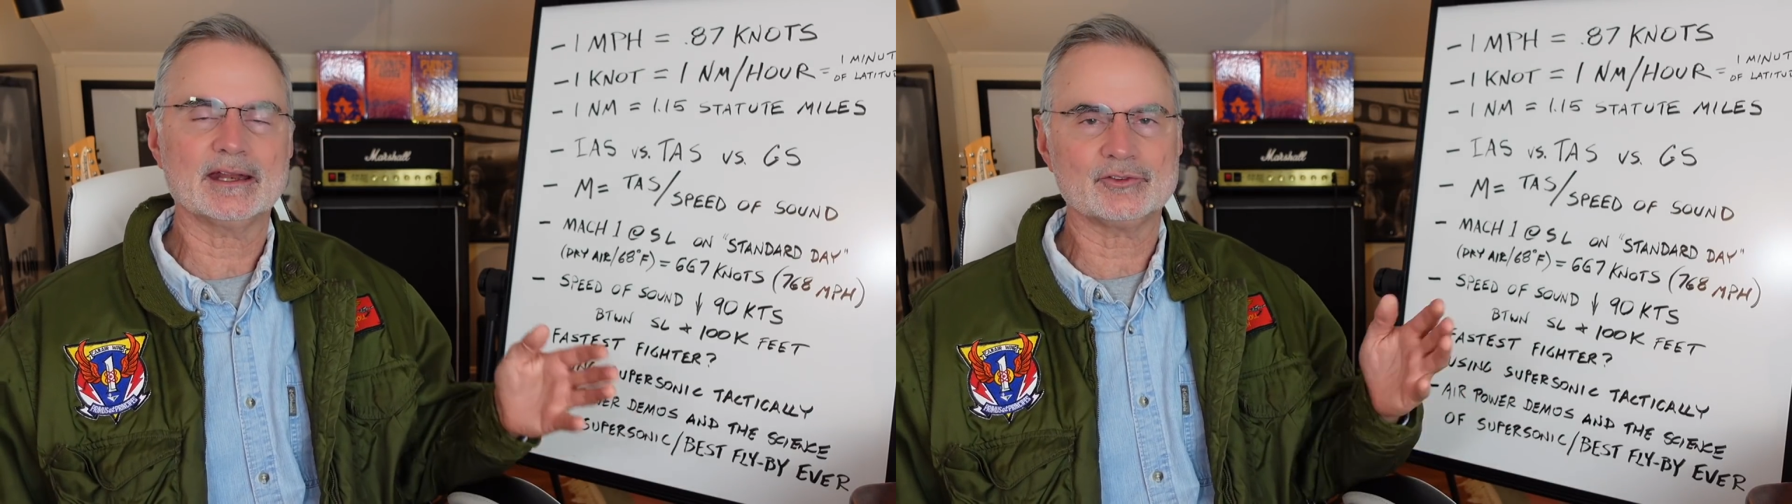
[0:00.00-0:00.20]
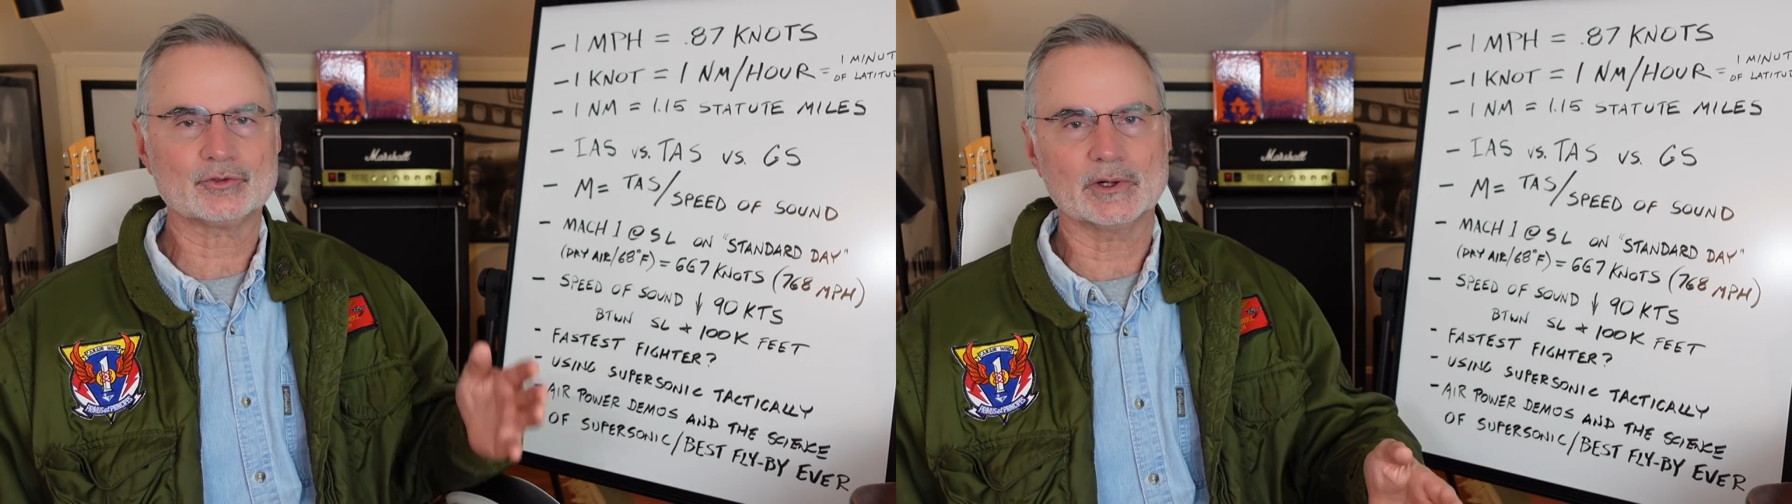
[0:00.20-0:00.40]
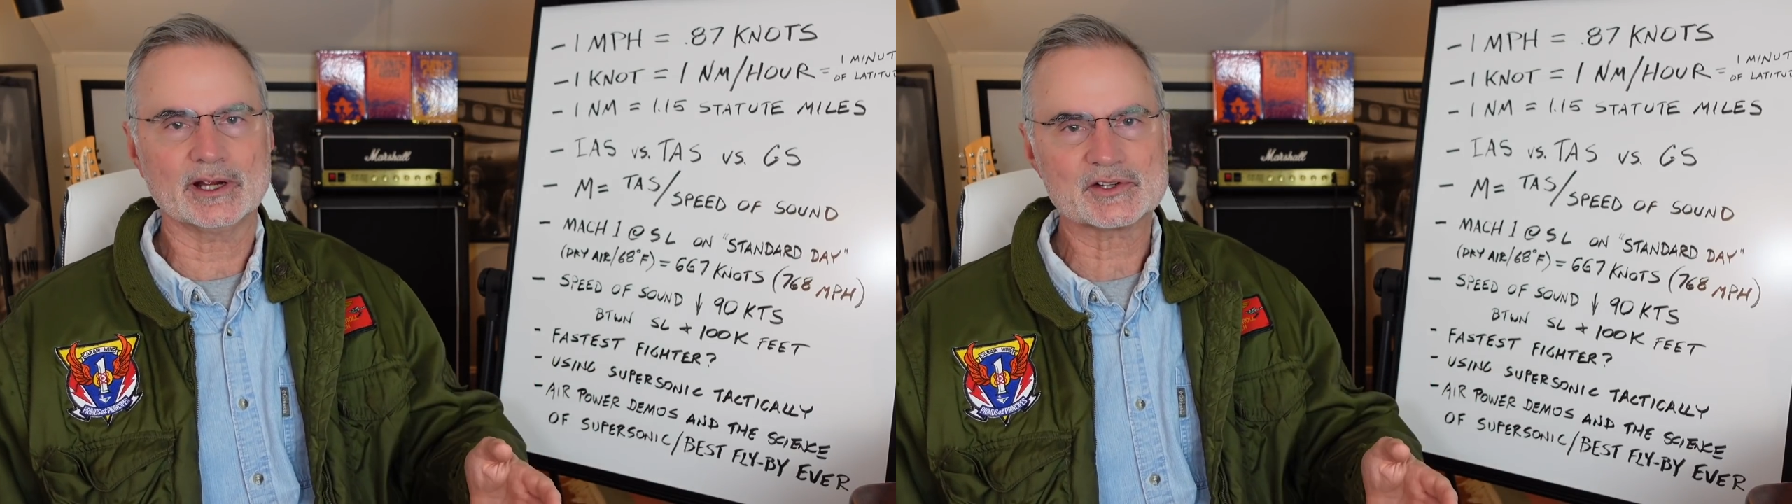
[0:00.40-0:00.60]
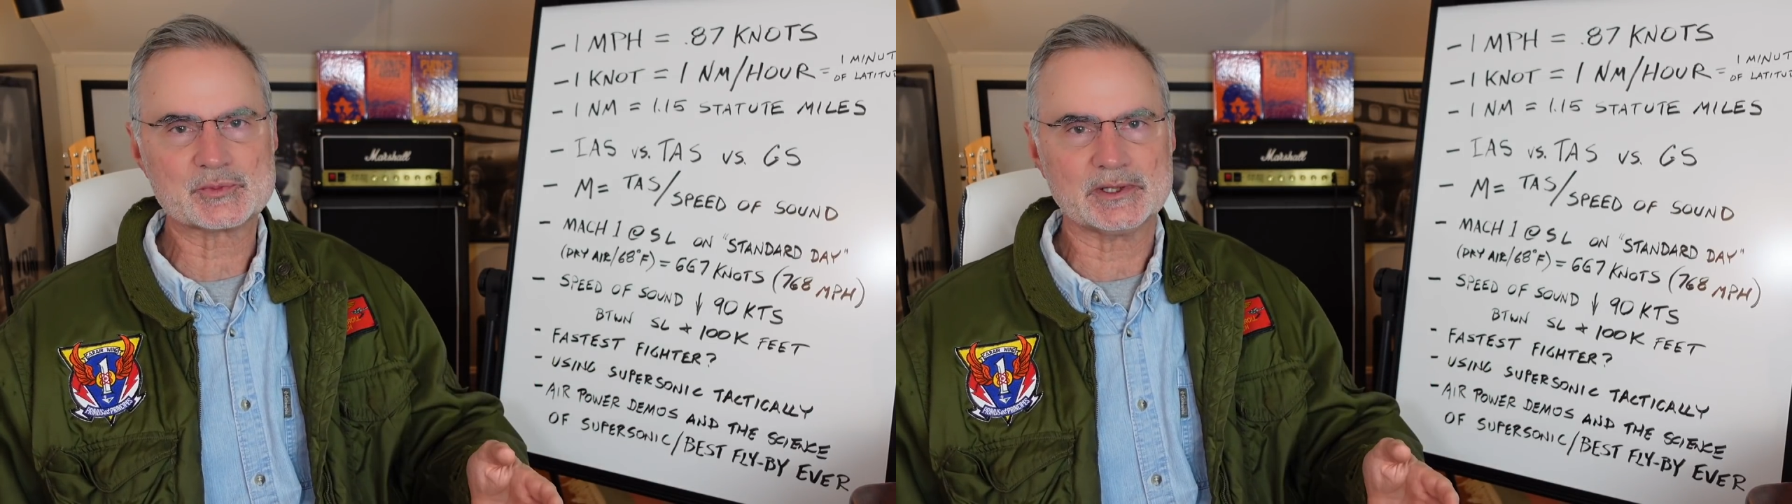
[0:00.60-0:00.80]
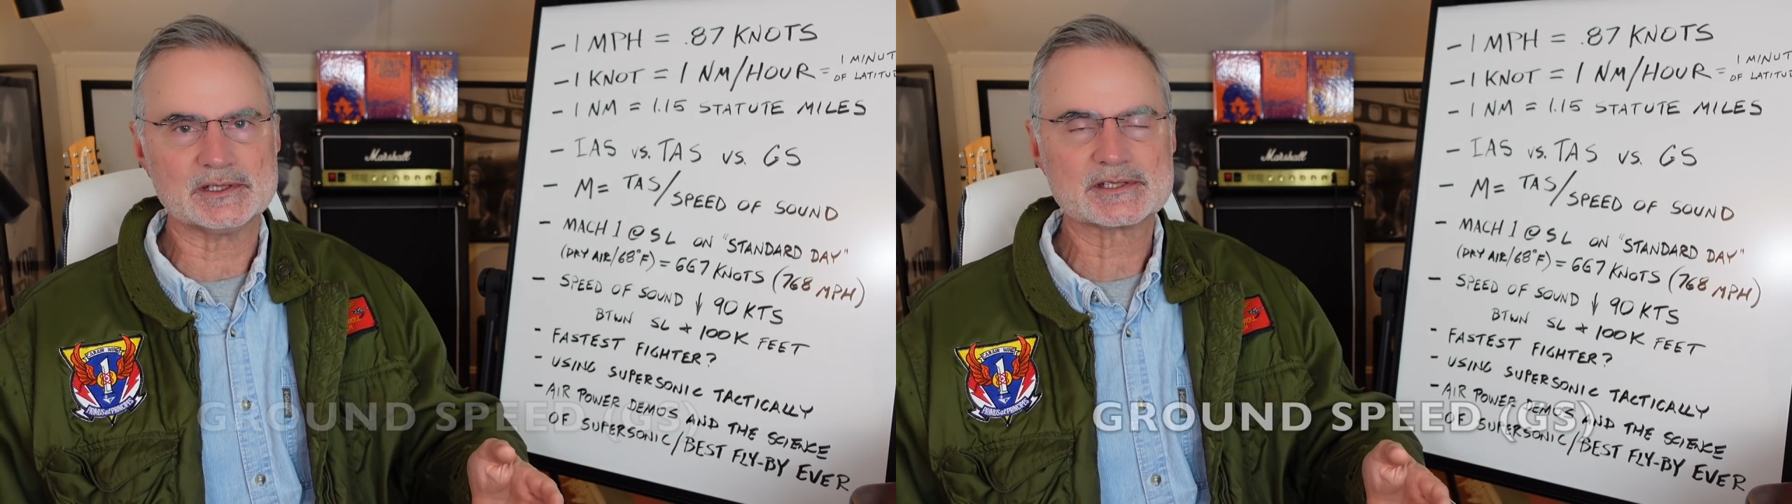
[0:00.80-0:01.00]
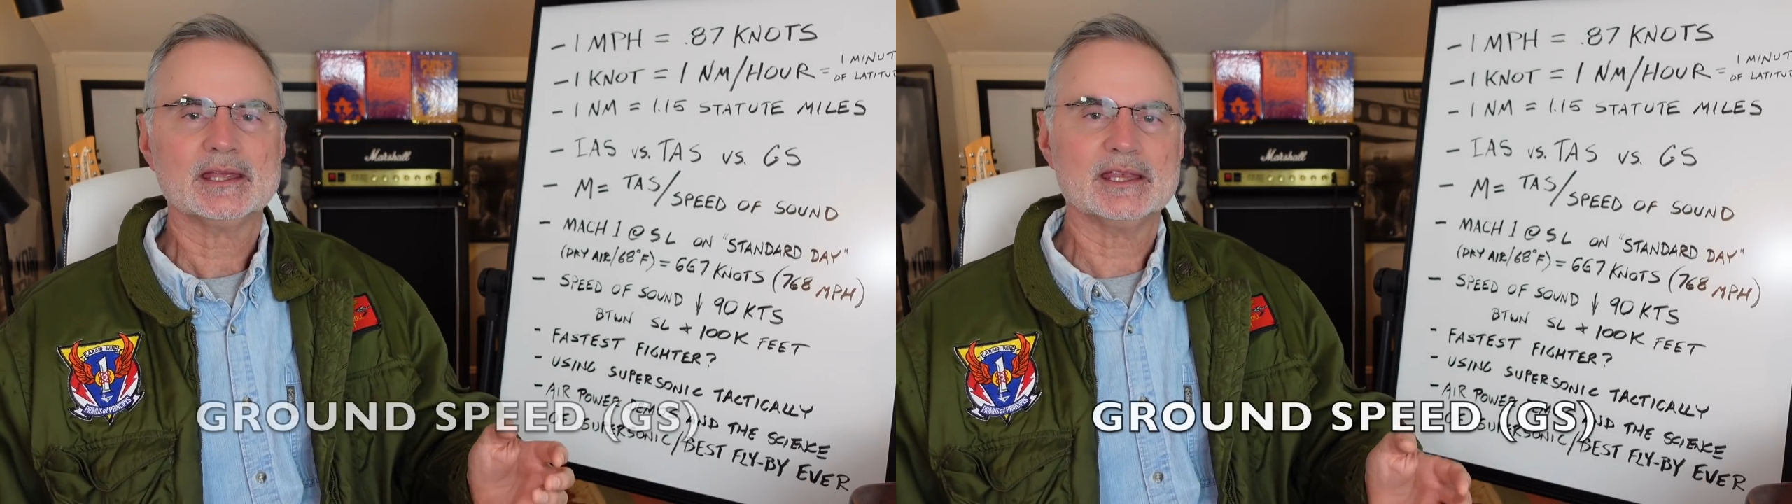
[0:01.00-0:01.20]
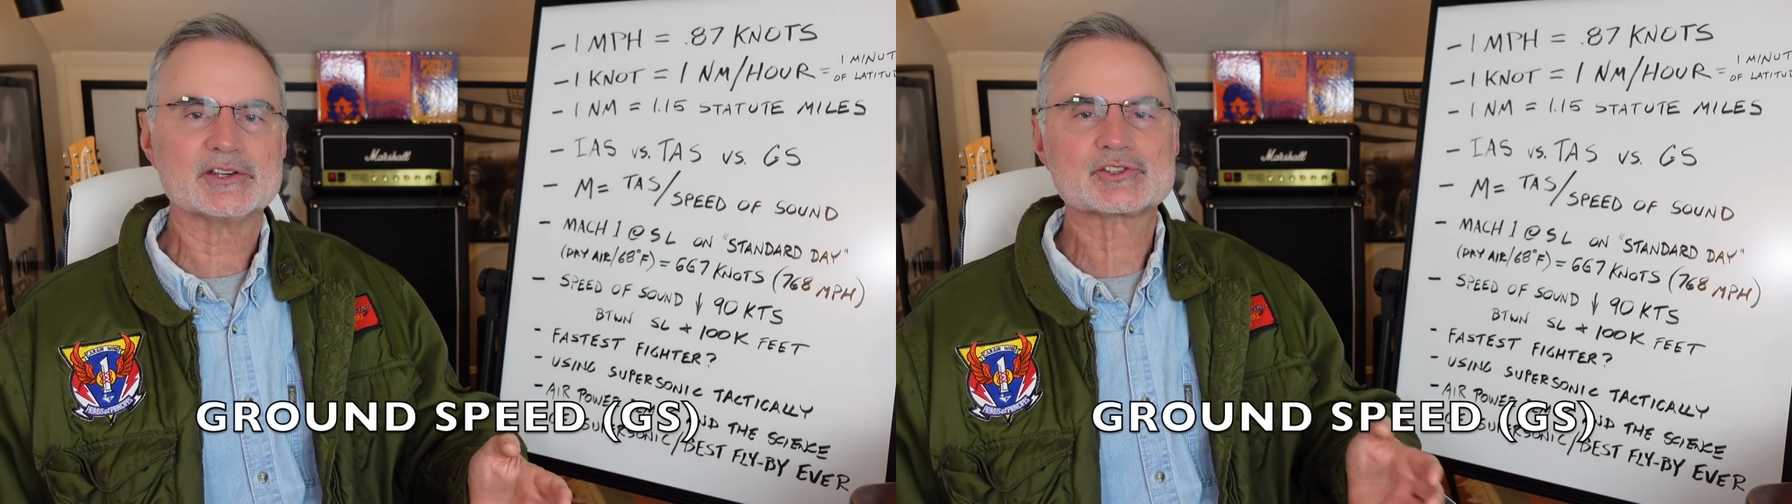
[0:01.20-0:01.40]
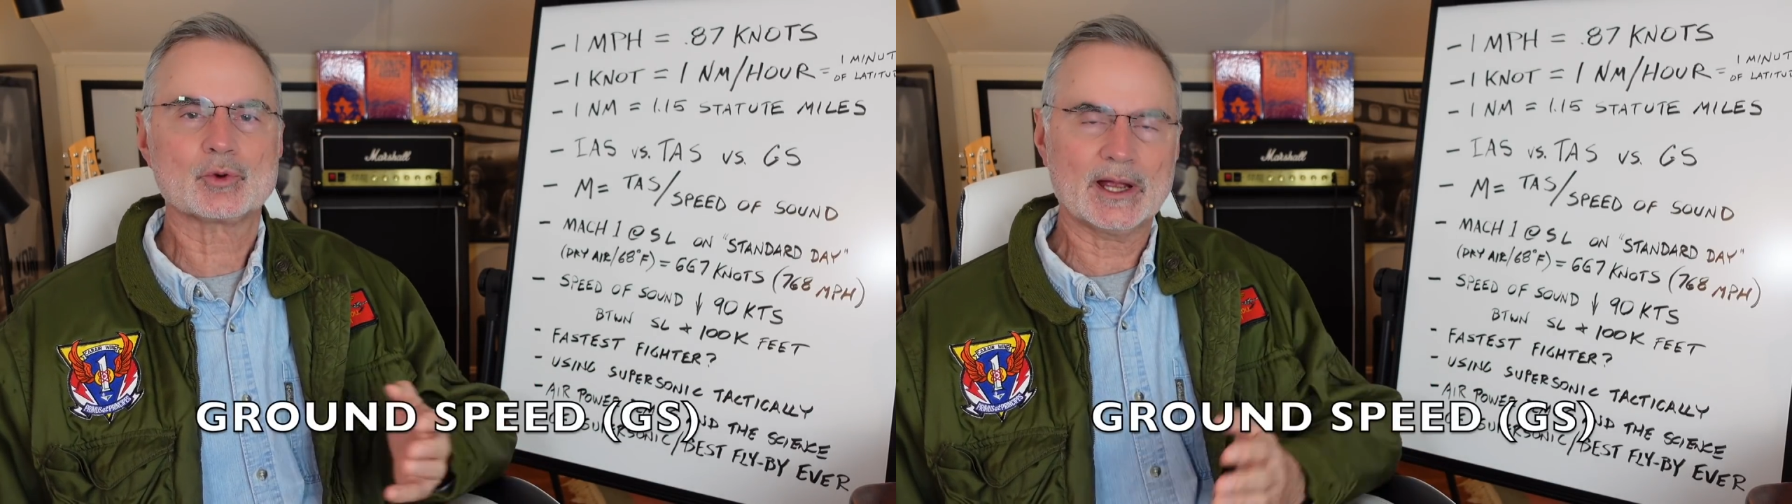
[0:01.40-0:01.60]
and true airspeeds
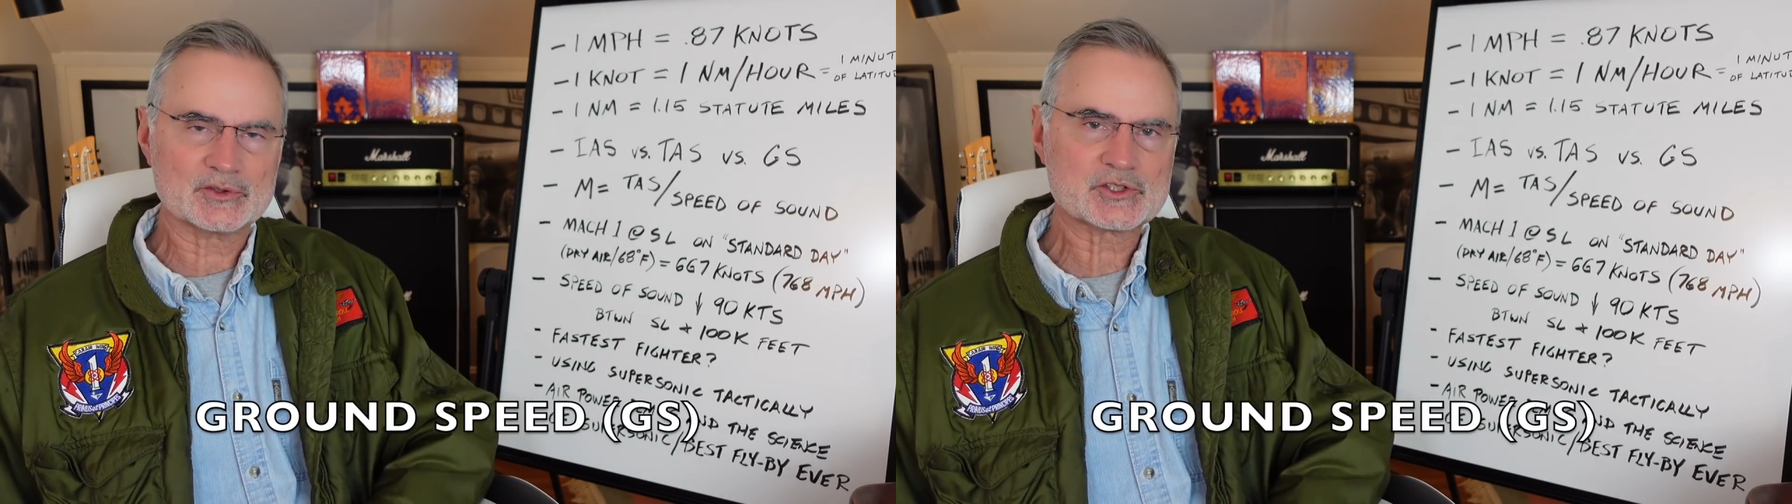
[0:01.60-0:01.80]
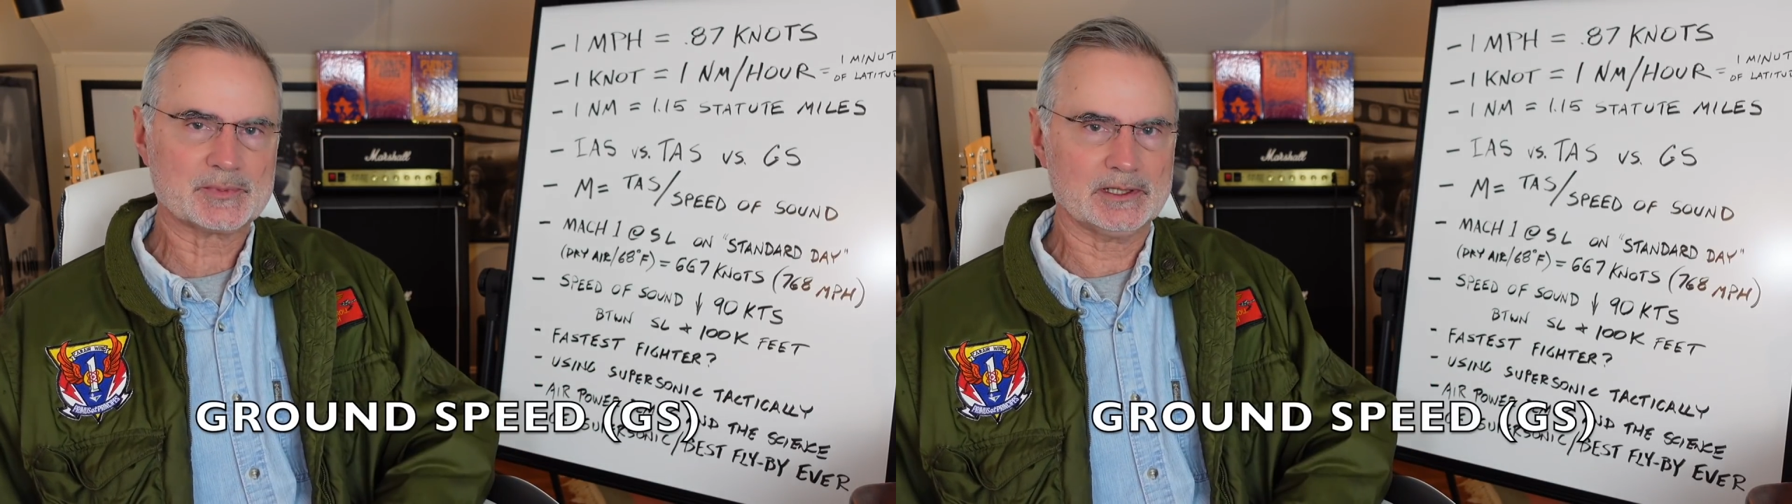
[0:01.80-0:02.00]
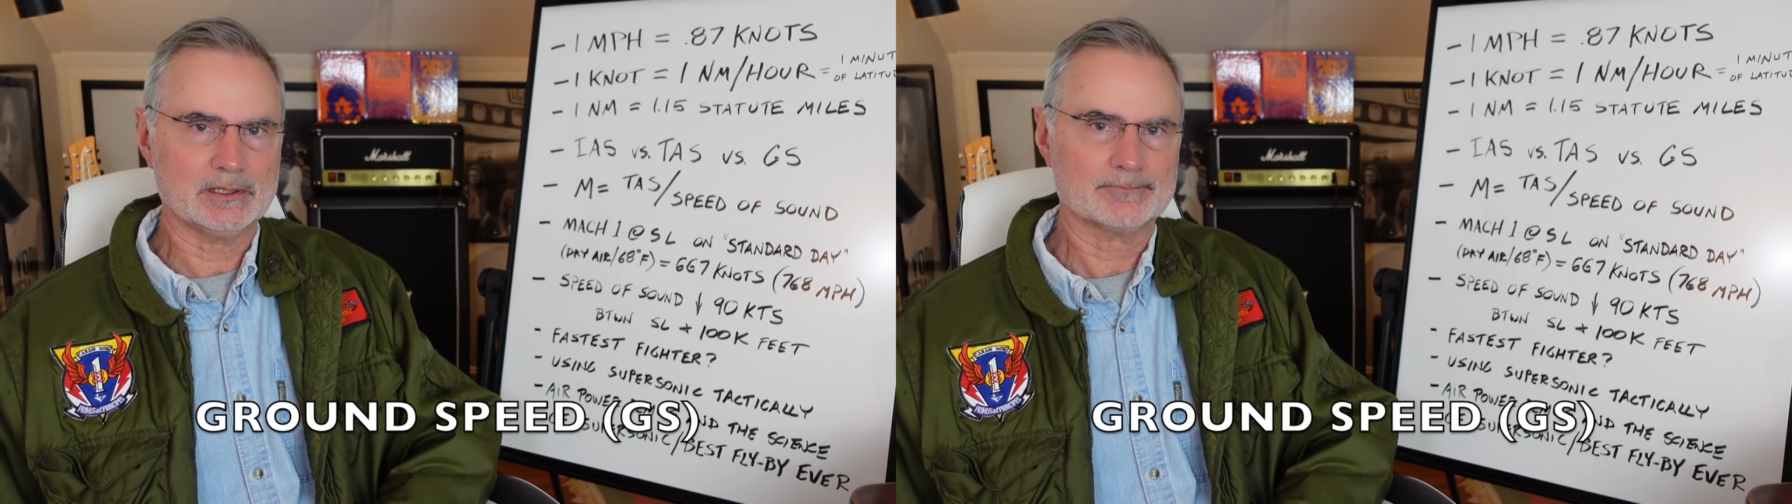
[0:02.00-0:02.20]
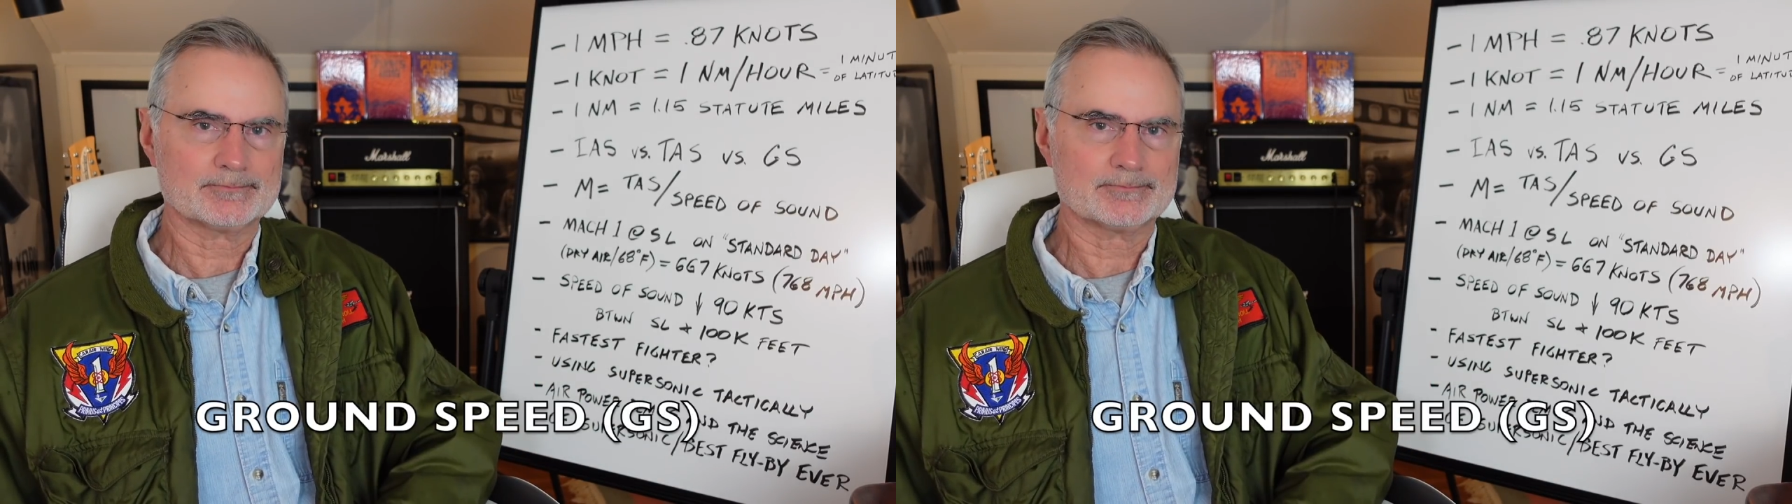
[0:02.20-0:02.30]
is ground speed